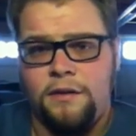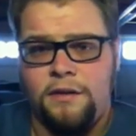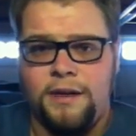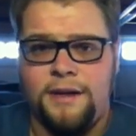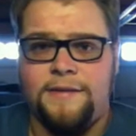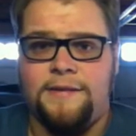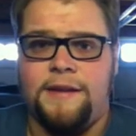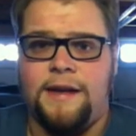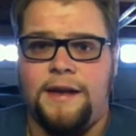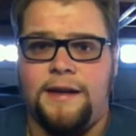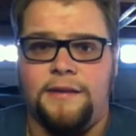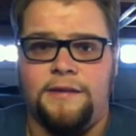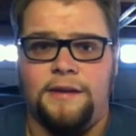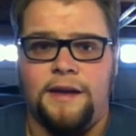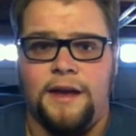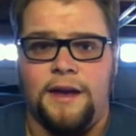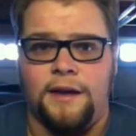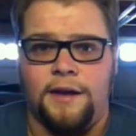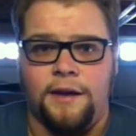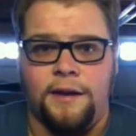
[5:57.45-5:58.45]
Let's say it's
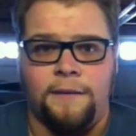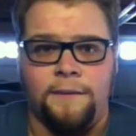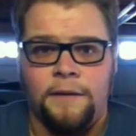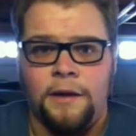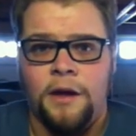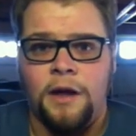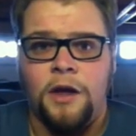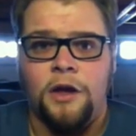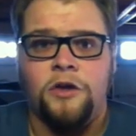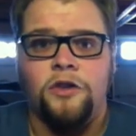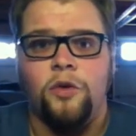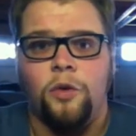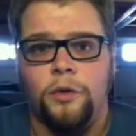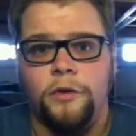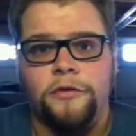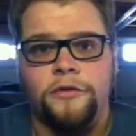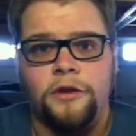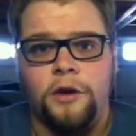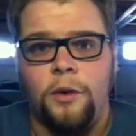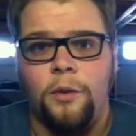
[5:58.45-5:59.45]
a
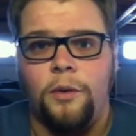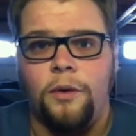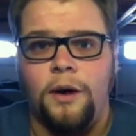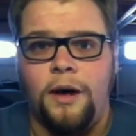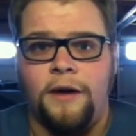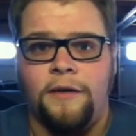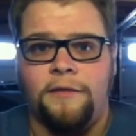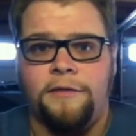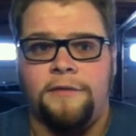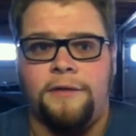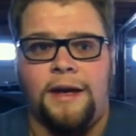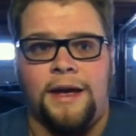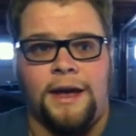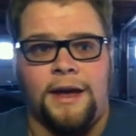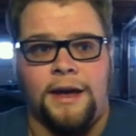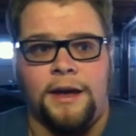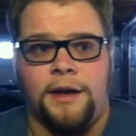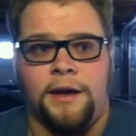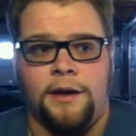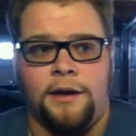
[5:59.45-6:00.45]
torso of
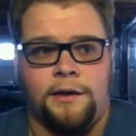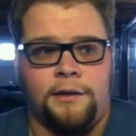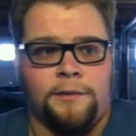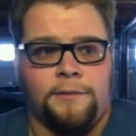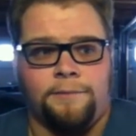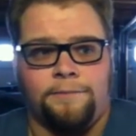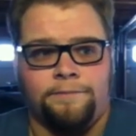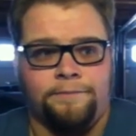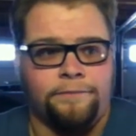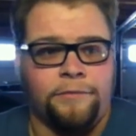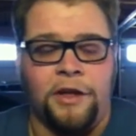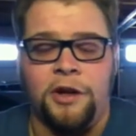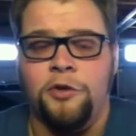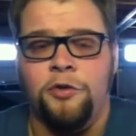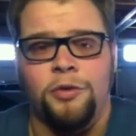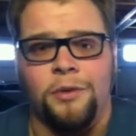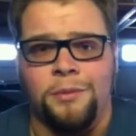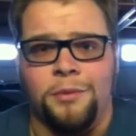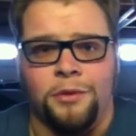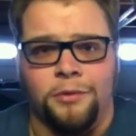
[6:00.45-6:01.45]
a
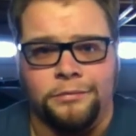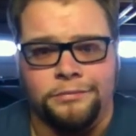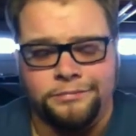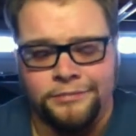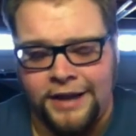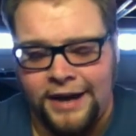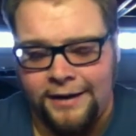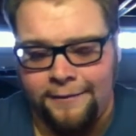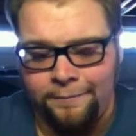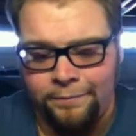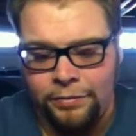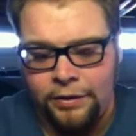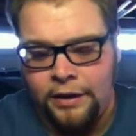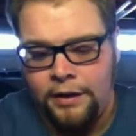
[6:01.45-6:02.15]
criminal, okay?